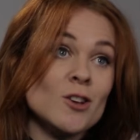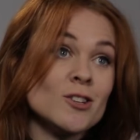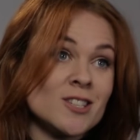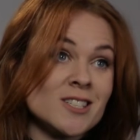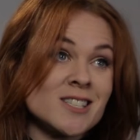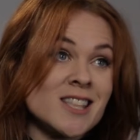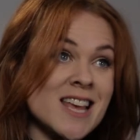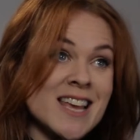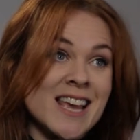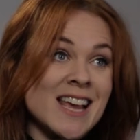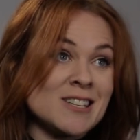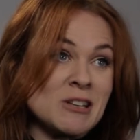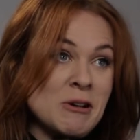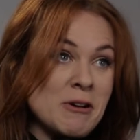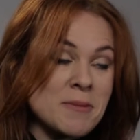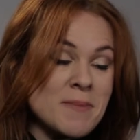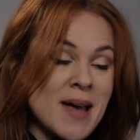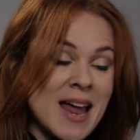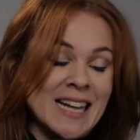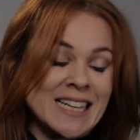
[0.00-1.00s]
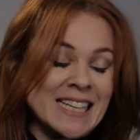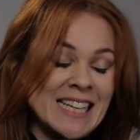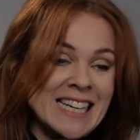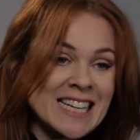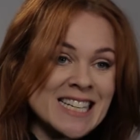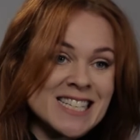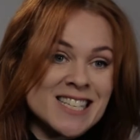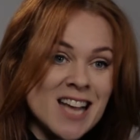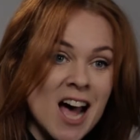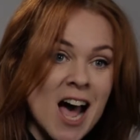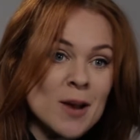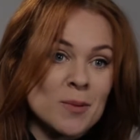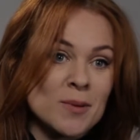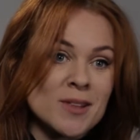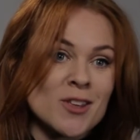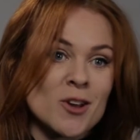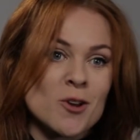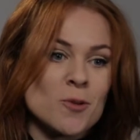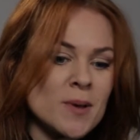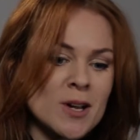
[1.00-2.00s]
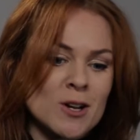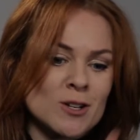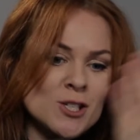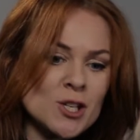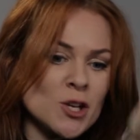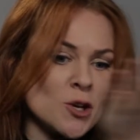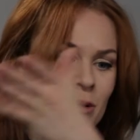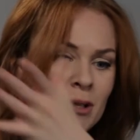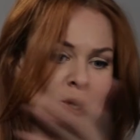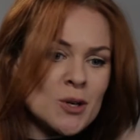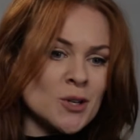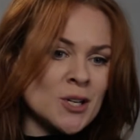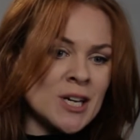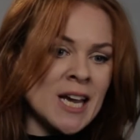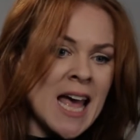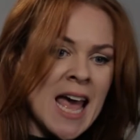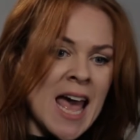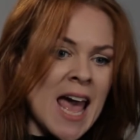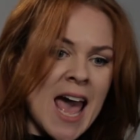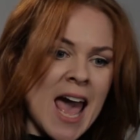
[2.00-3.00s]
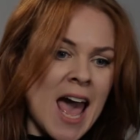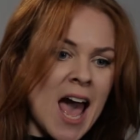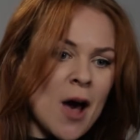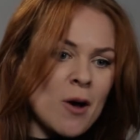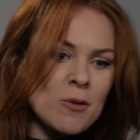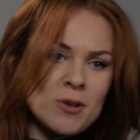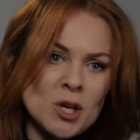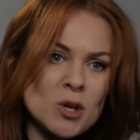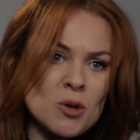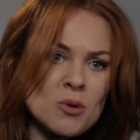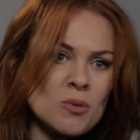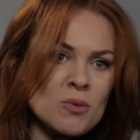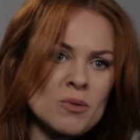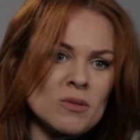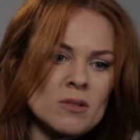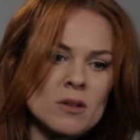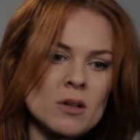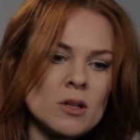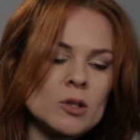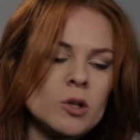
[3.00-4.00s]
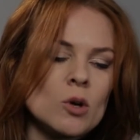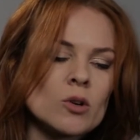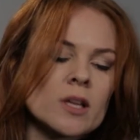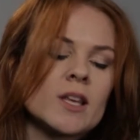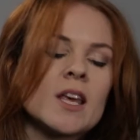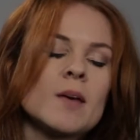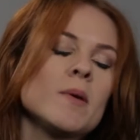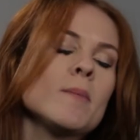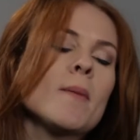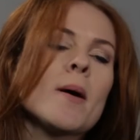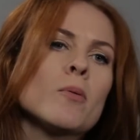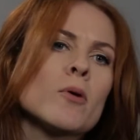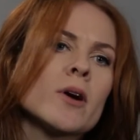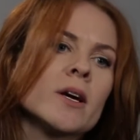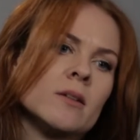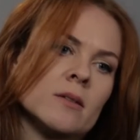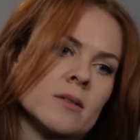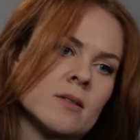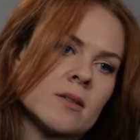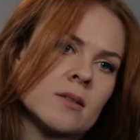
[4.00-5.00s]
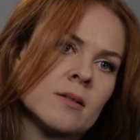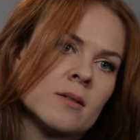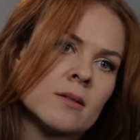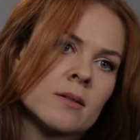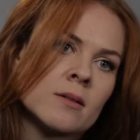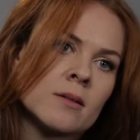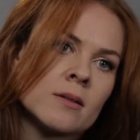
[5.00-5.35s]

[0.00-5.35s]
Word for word: You just think he's automatically going to side with you because you look how you look. Give me my Pringles.